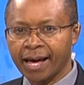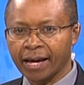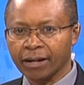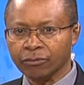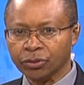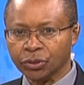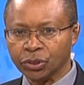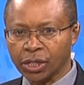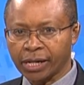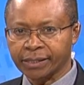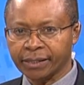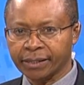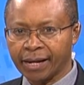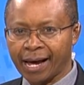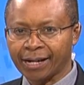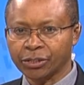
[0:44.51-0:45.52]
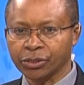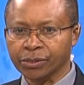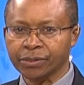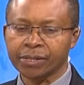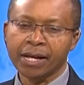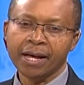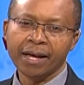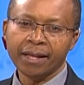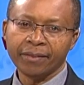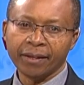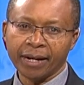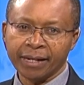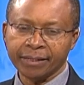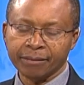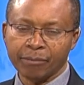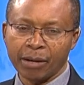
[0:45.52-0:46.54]
and rejected actions that
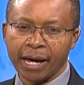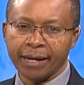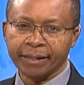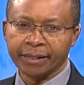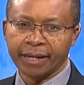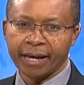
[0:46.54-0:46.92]
undermine